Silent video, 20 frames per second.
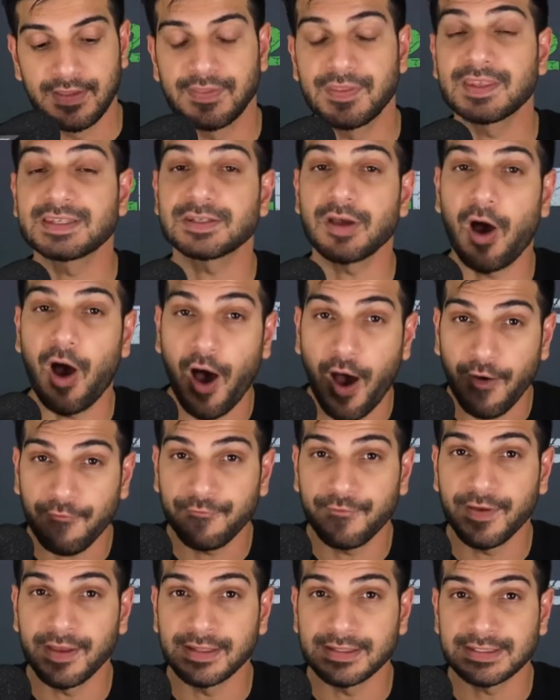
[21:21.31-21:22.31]
This
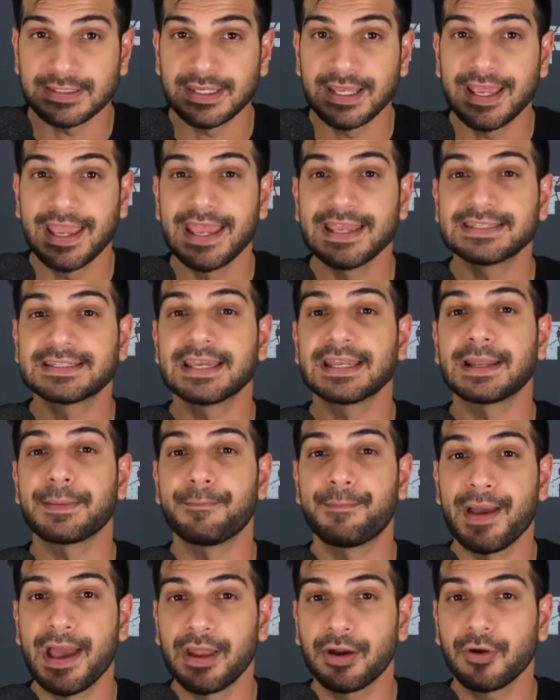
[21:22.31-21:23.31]
offense is getting
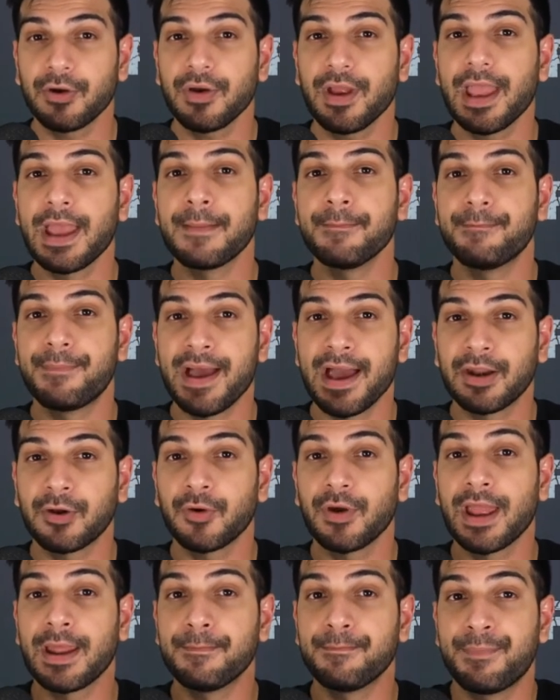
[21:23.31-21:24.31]
better and
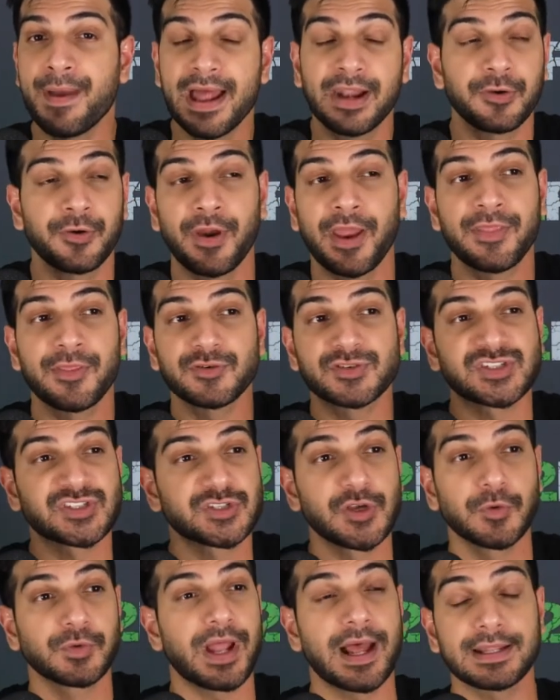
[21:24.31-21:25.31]
better and better, and they're
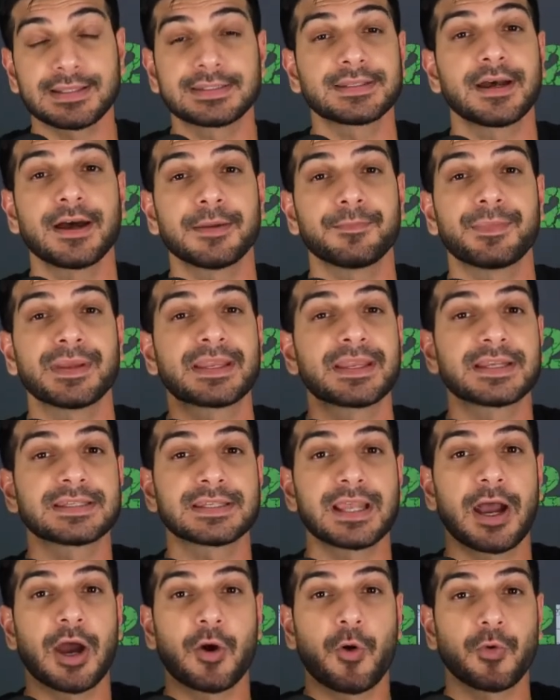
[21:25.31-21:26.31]
still not done
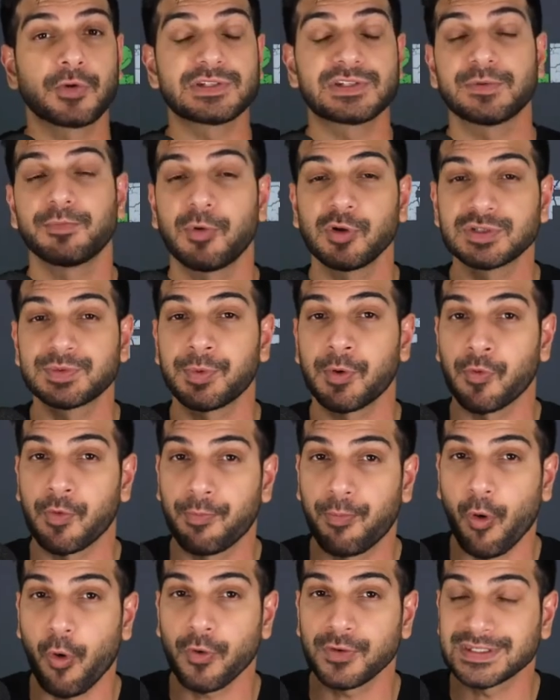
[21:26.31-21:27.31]
because, according to multiple
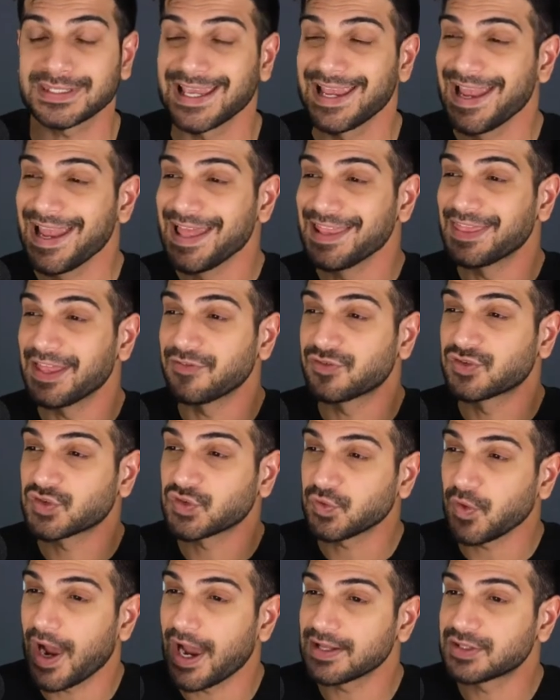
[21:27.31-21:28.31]
reports, they've
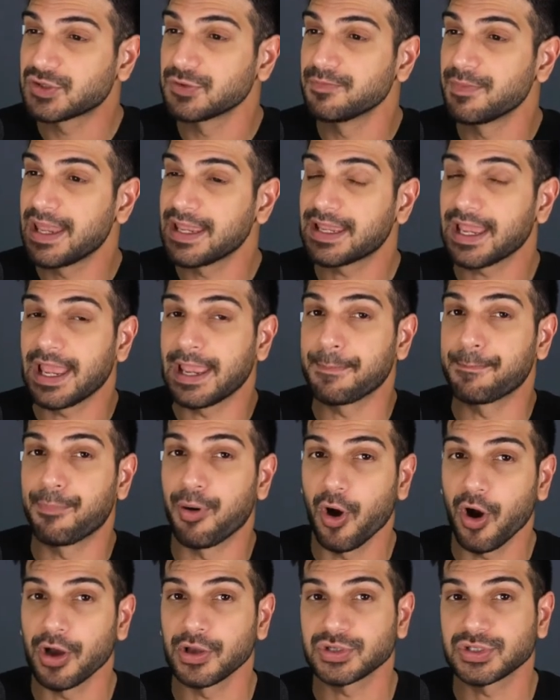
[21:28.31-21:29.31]
tried to make a
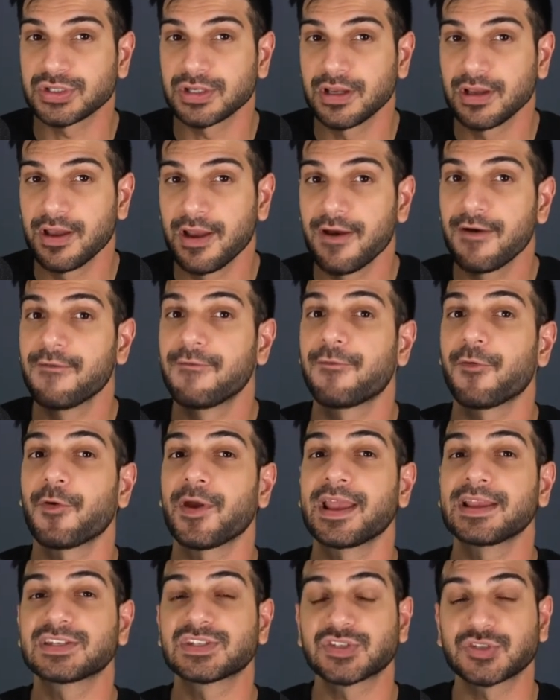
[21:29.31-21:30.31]
push
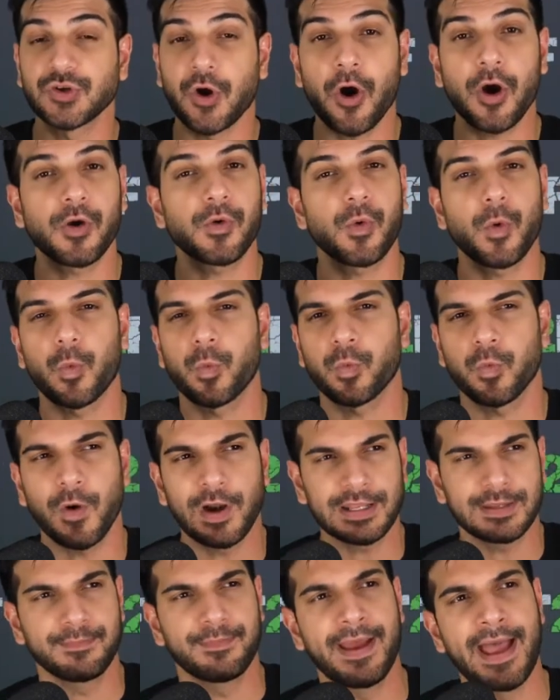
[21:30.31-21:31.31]
for a star
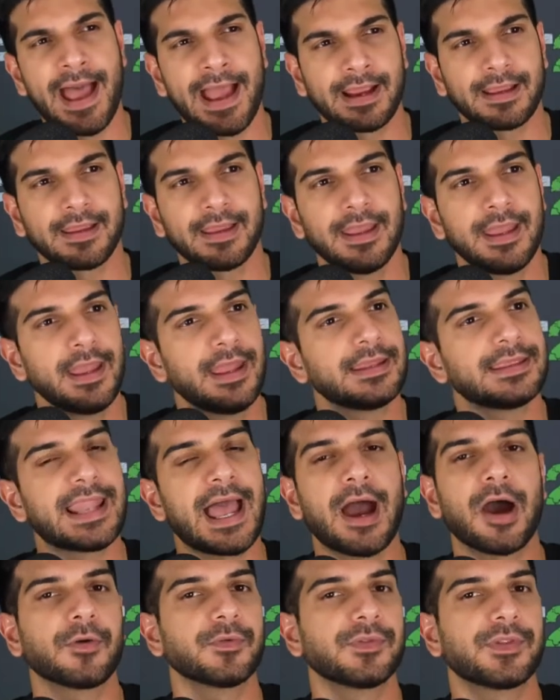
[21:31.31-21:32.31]
running back.
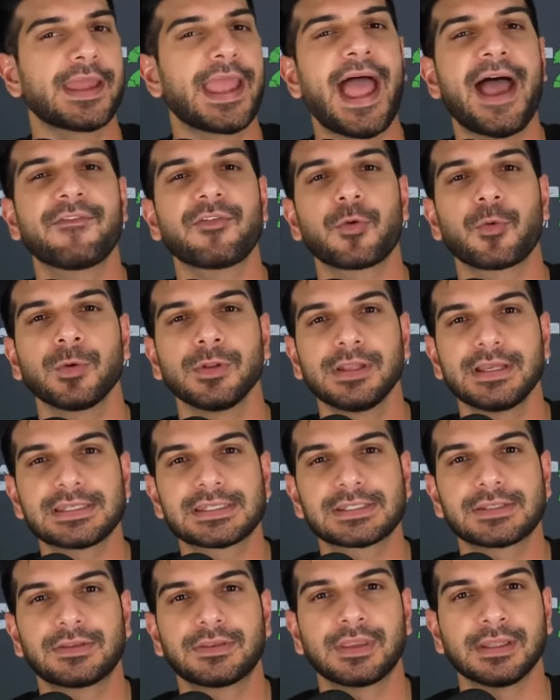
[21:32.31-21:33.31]
Now, they haven't
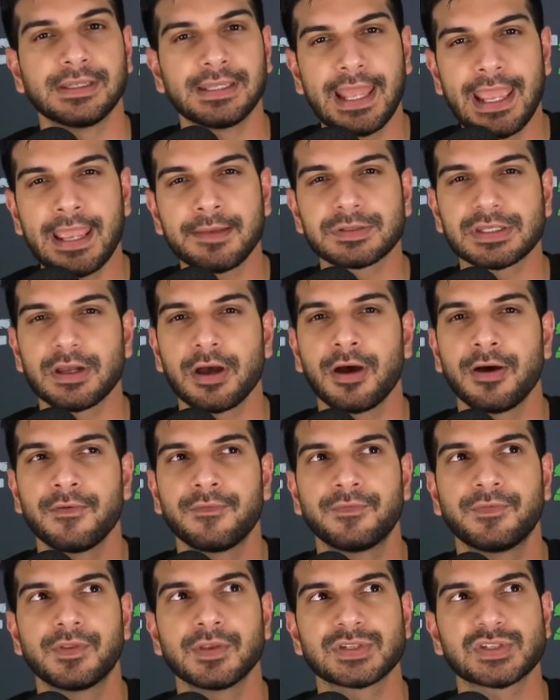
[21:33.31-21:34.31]
released the names
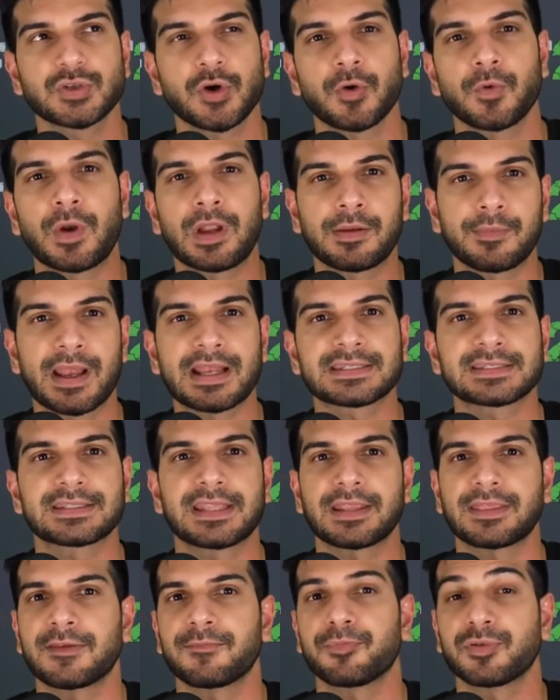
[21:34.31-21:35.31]
of the star running backs
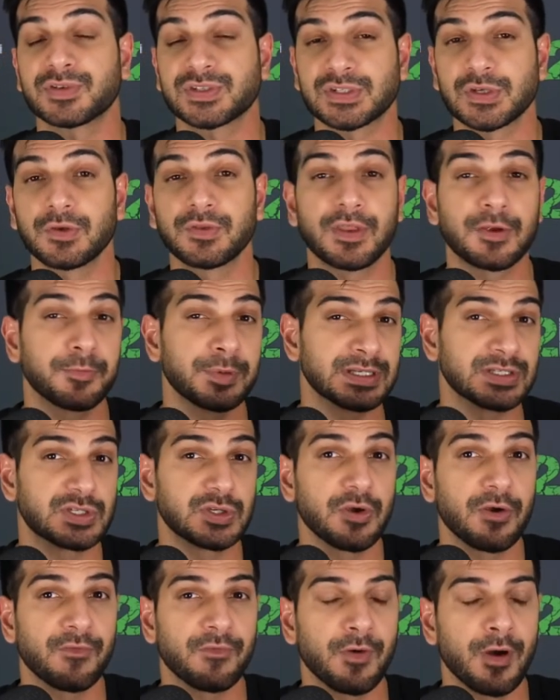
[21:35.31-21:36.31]
that they pursued. There have been
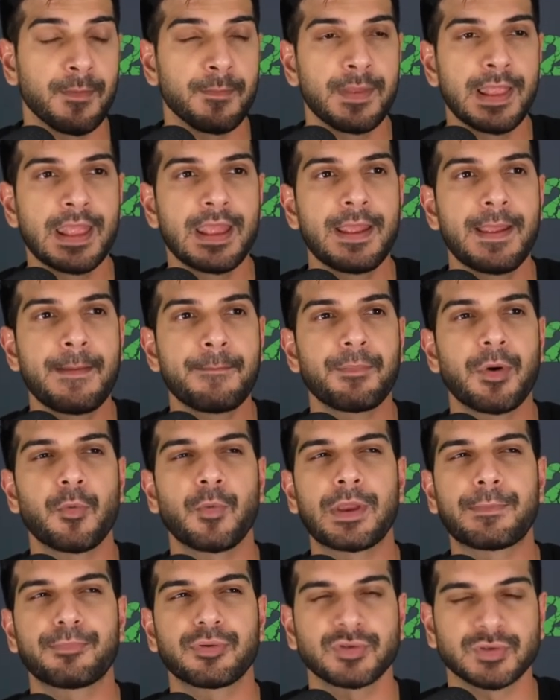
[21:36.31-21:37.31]
two of them, but
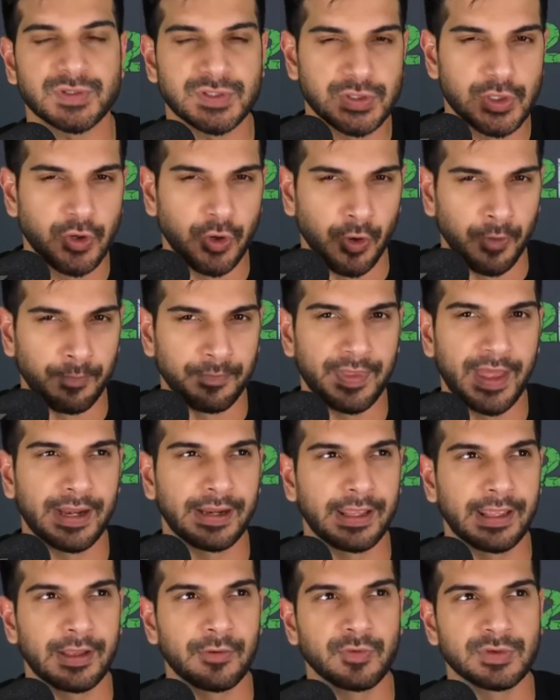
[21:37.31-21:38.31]
we presume
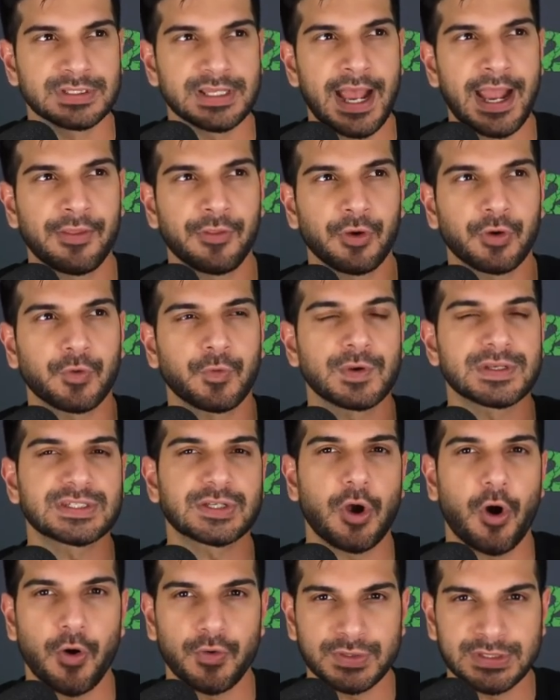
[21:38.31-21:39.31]
that it was either Chris
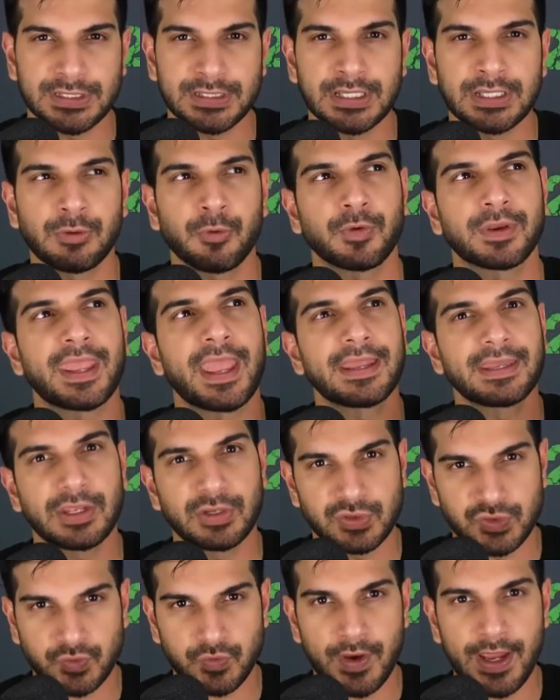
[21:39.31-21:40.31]
Carson or
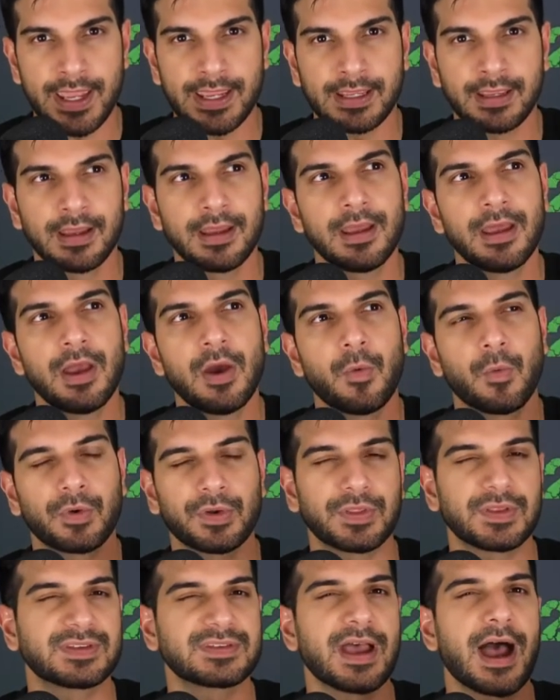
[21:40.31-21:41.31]
Kenyon Drake, one
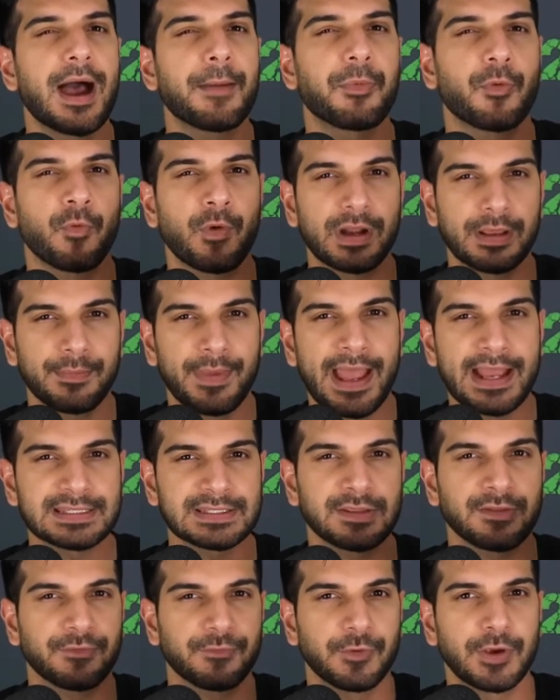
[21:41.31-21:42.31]
of the top running backs
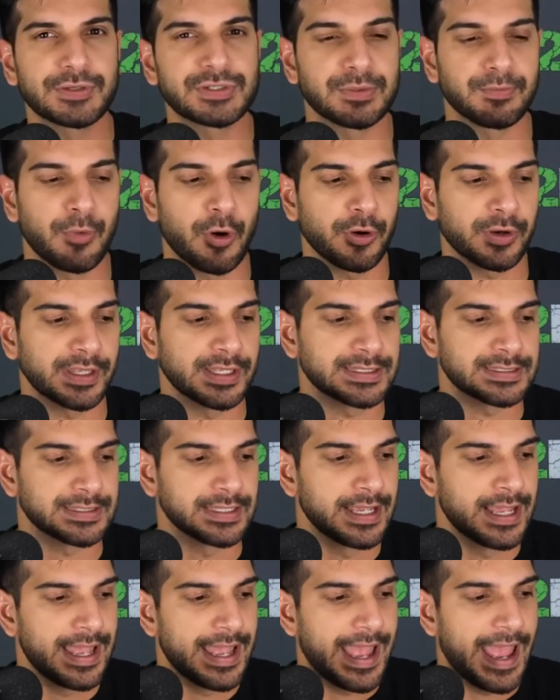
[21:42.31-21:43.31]
on the free agent markets
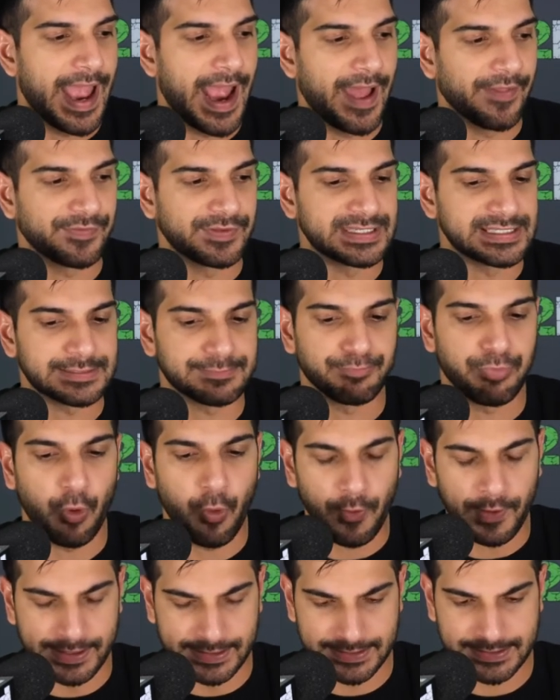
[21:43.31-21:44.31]
at this
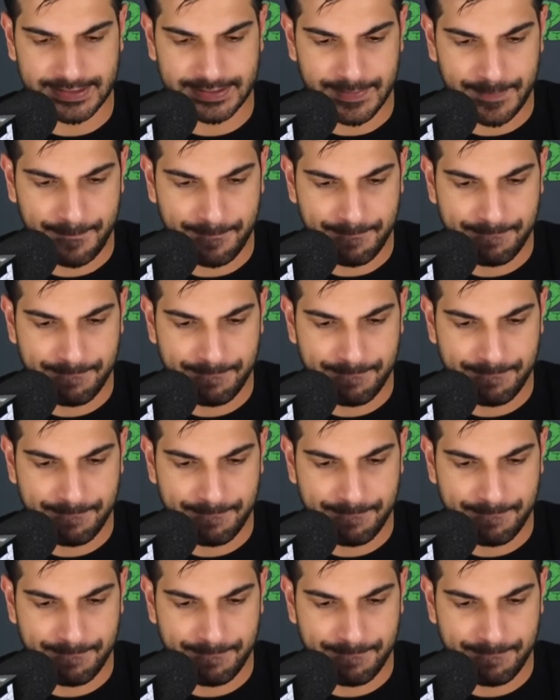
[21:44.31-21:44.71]
point.